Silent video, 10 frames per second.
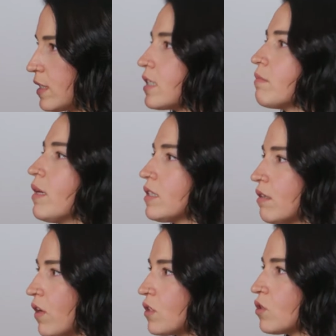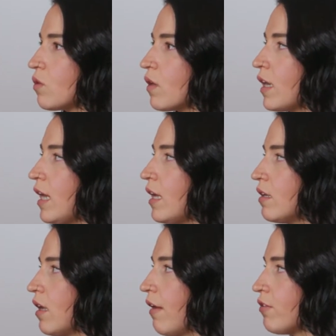6 months of our story
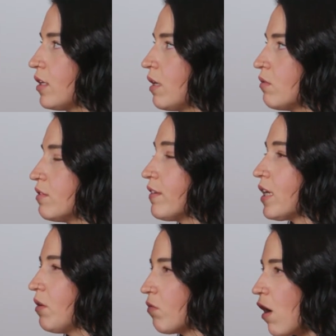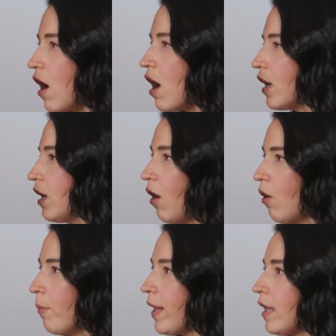and everything was very raw and
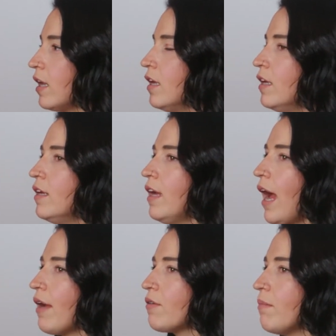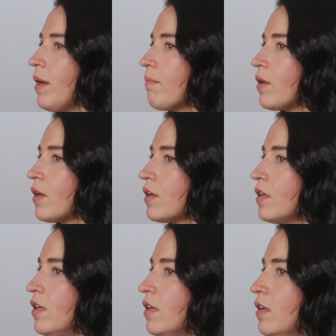open, I
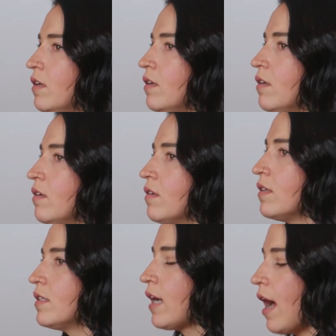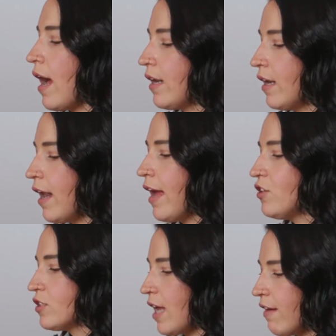remember God and I
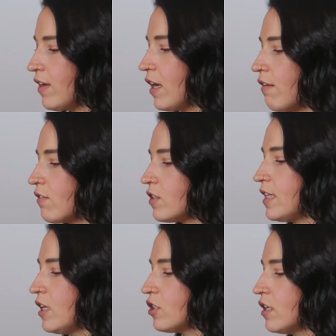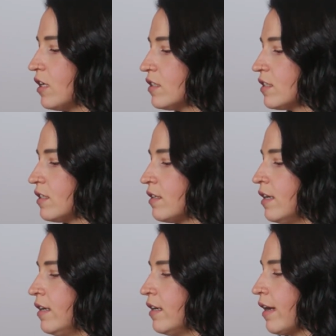just having conversations, and
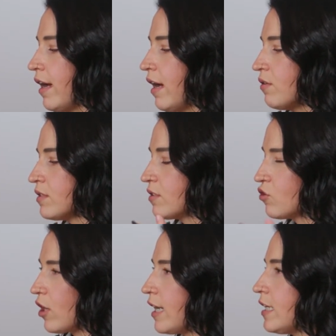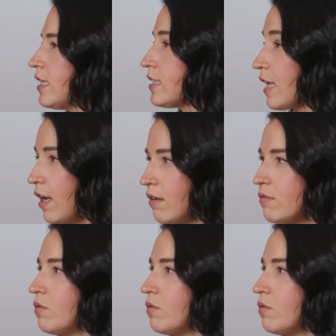I was trying to decide,